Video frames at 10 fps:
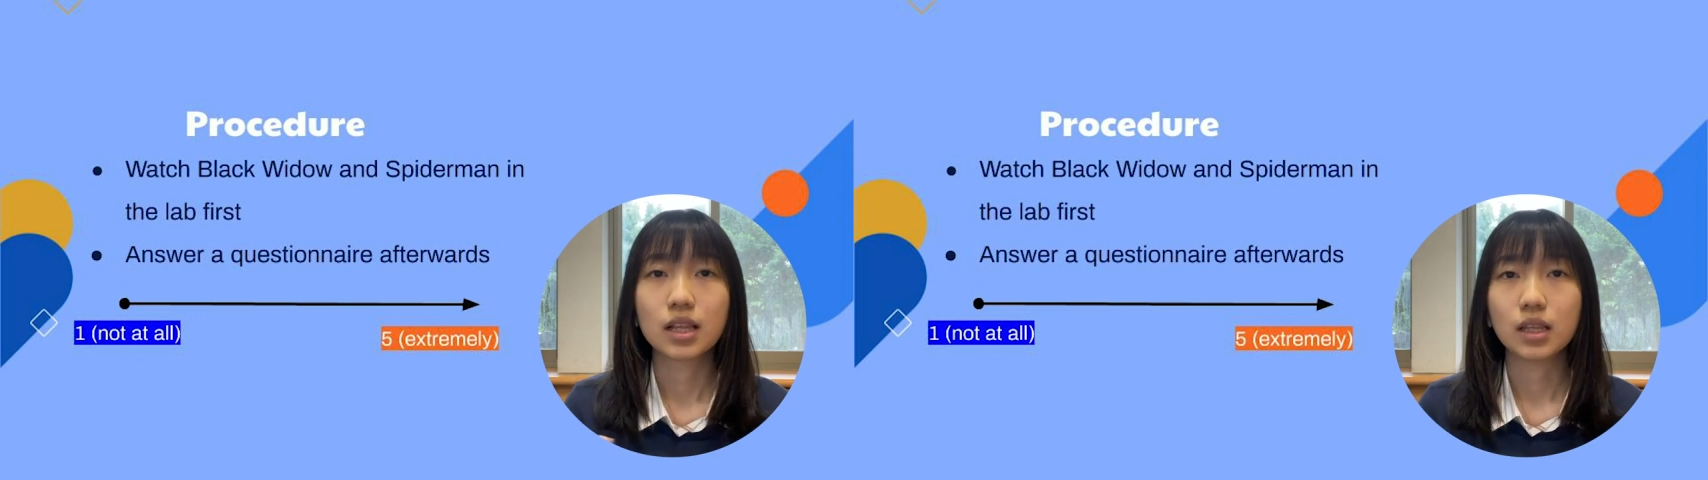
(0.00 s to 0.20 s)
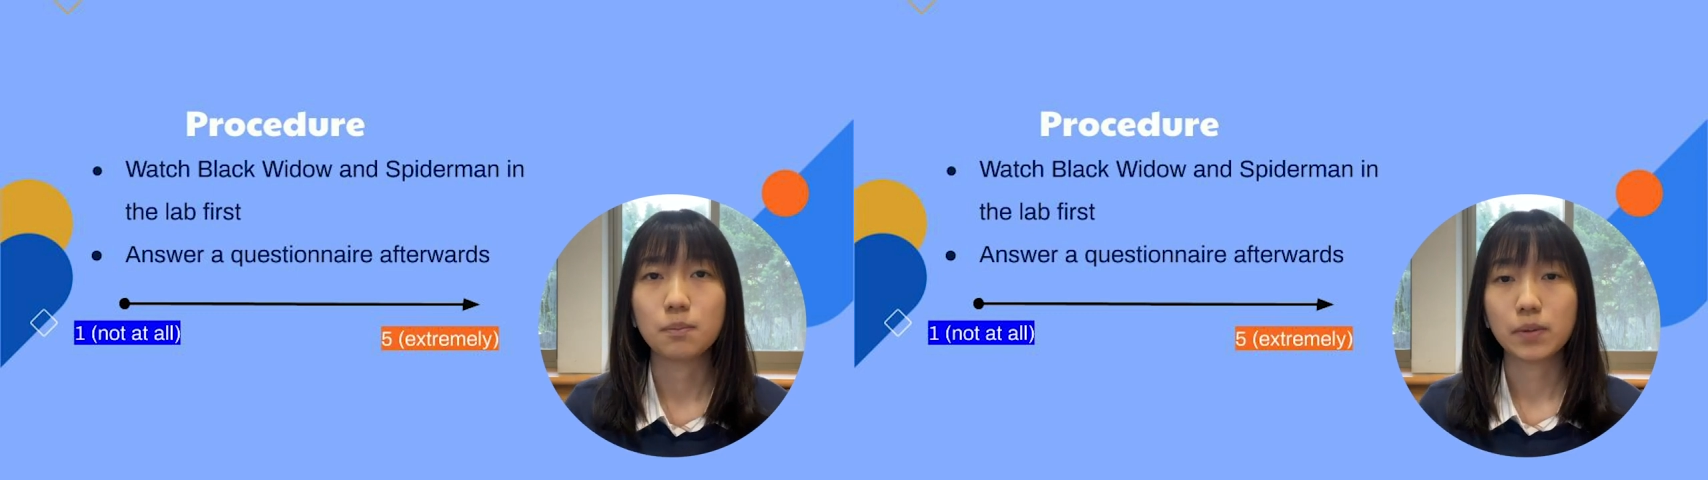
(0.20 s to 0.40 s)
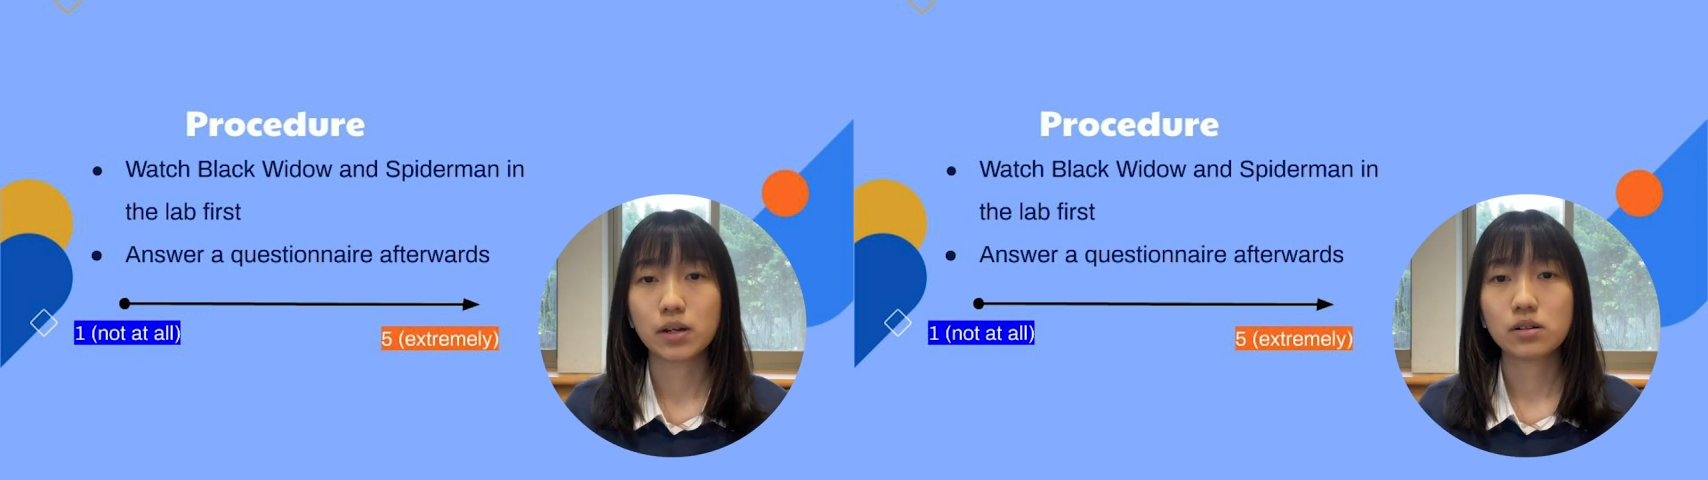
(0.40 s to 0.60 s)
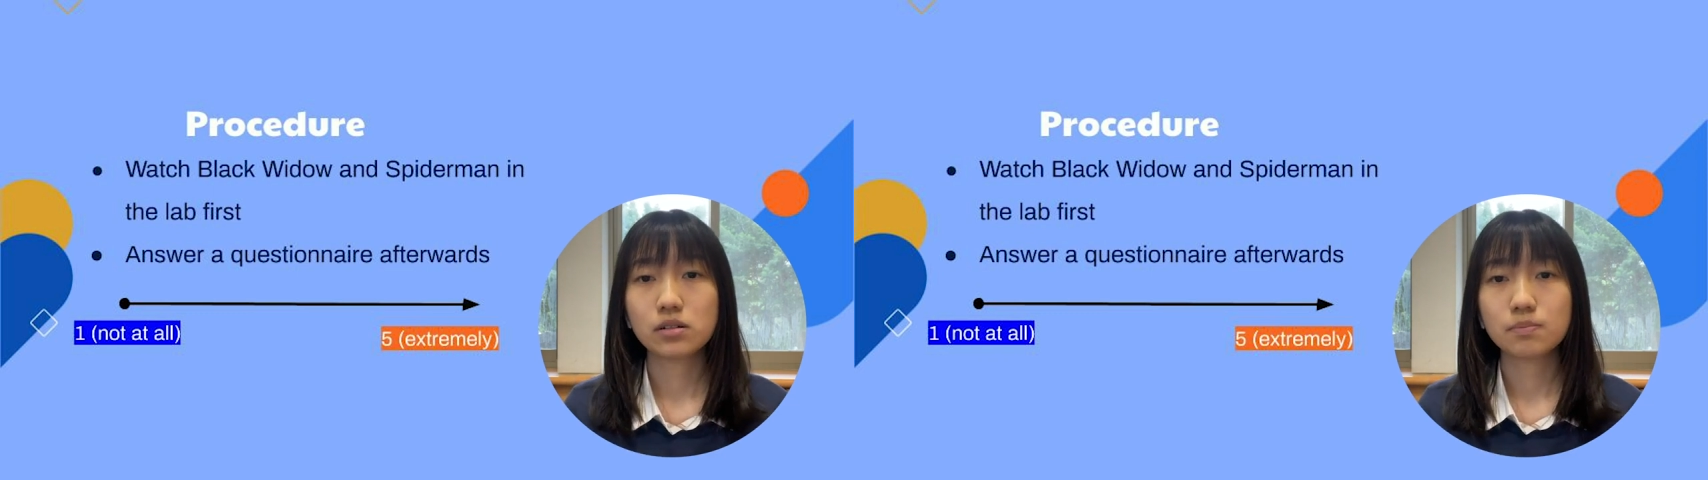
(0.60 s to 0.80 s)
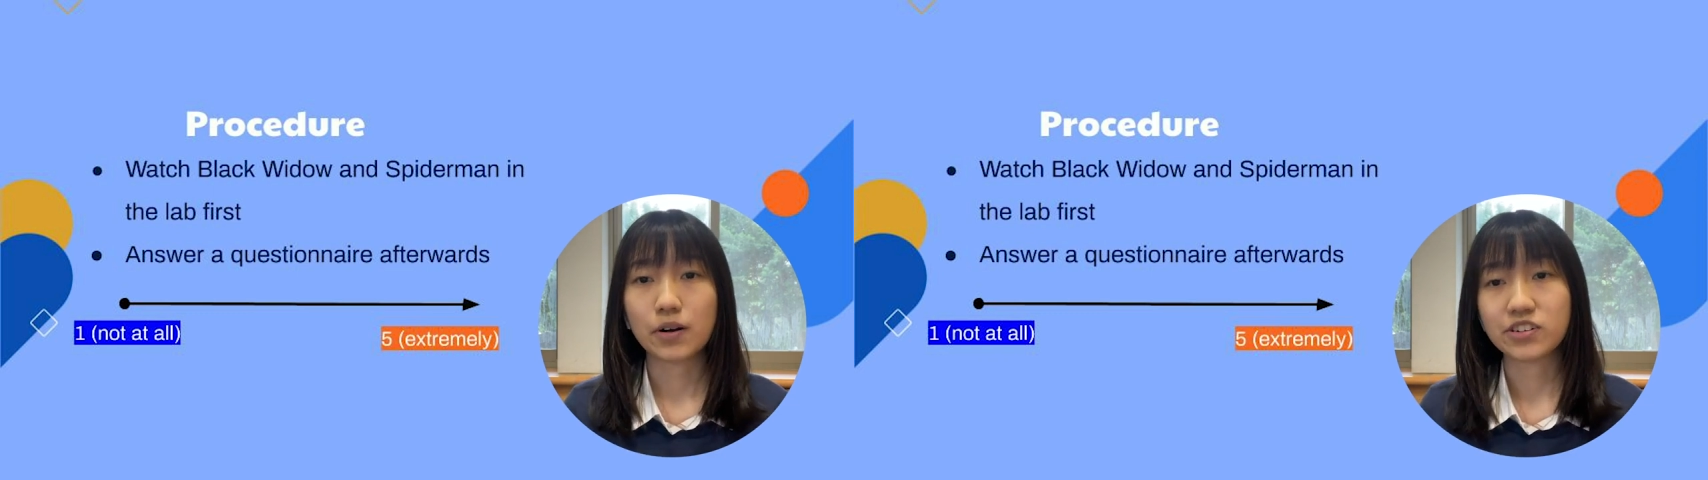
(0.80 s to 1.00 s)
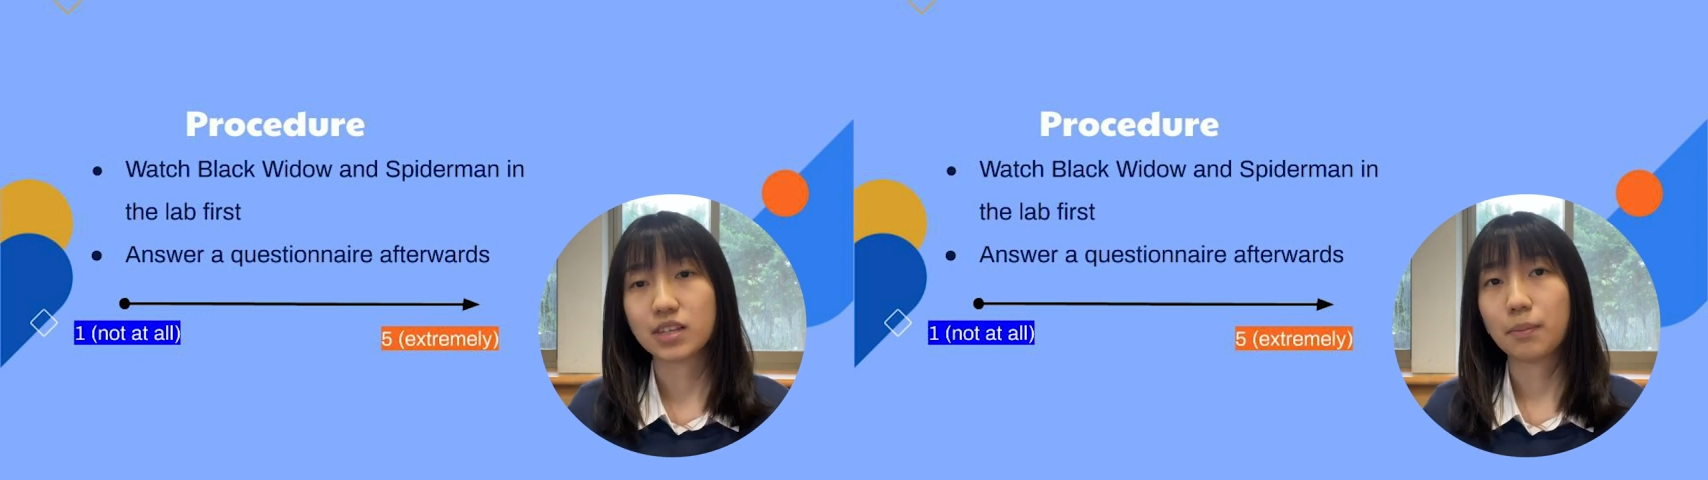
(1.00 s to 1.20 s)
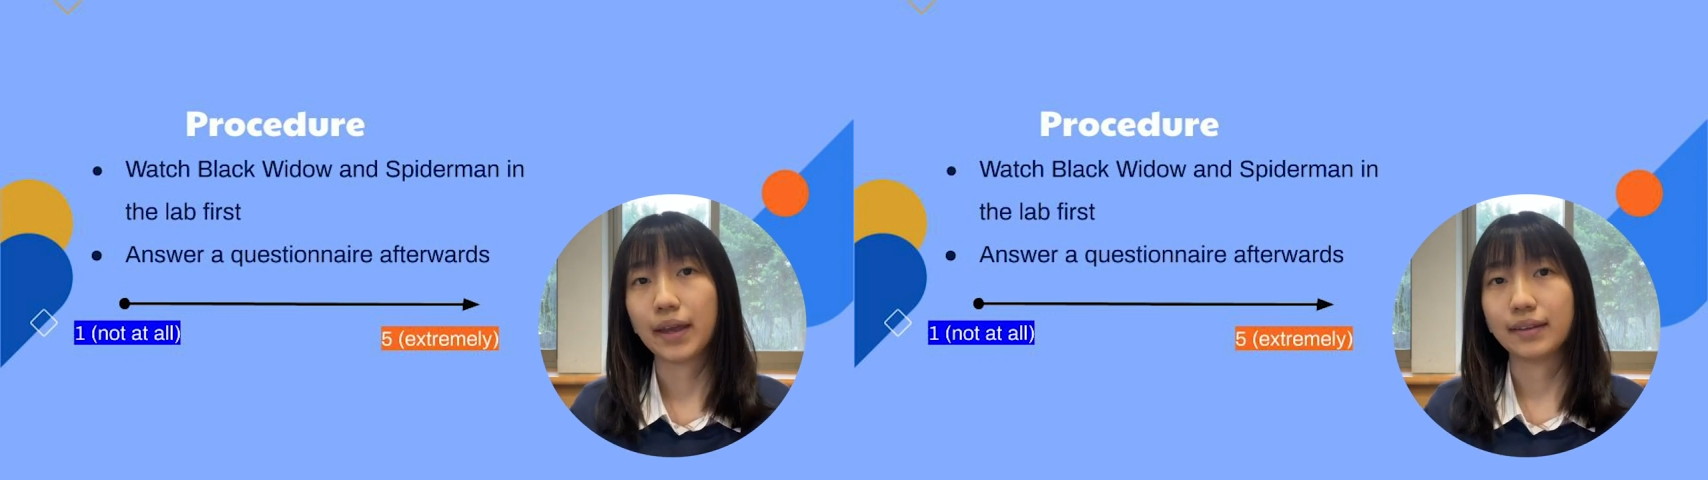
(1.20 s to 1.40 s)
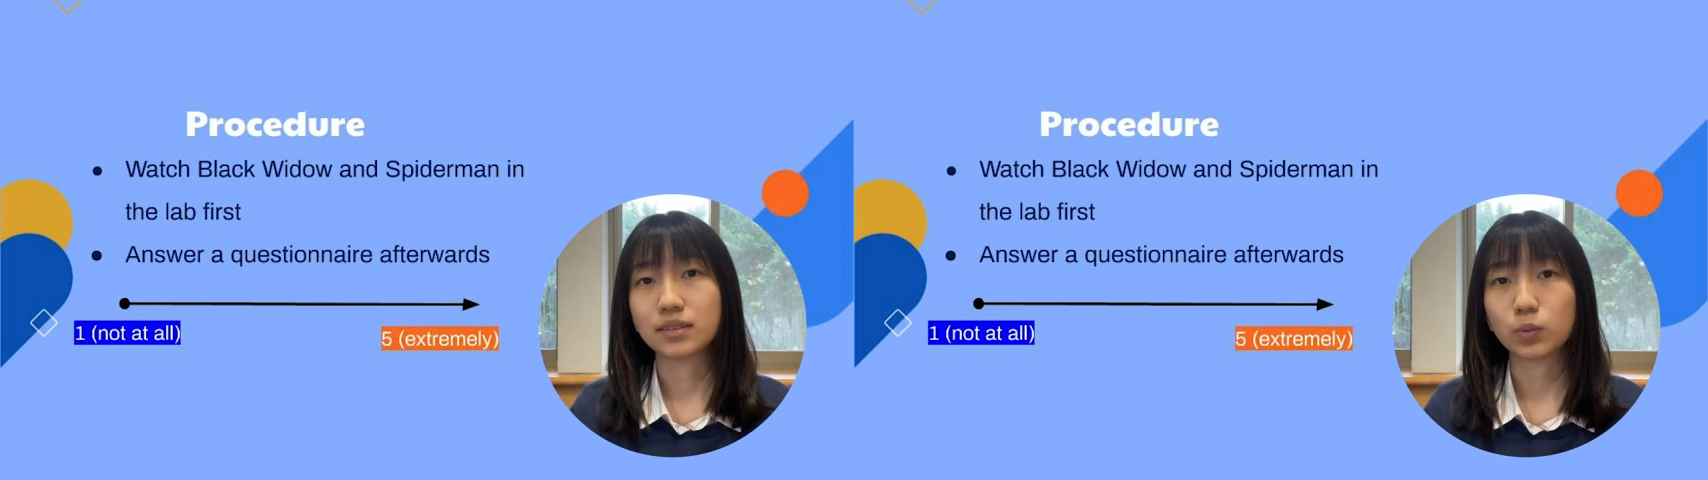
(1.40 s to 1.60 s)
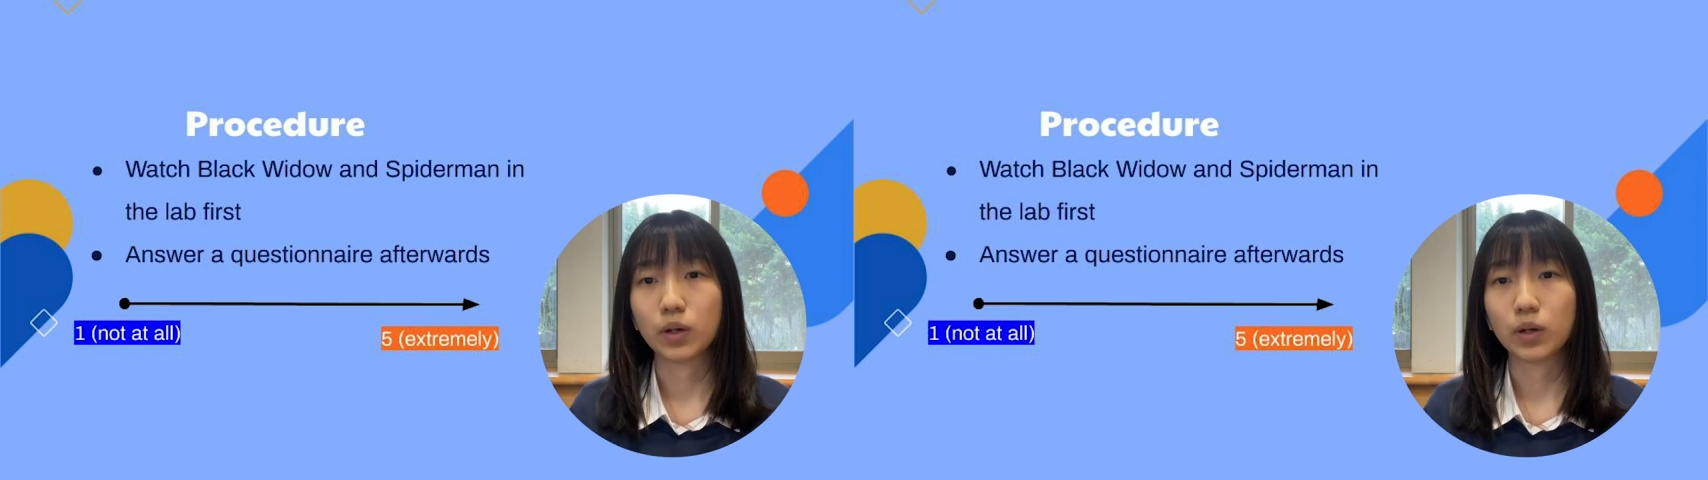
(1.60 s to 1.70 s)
the male participant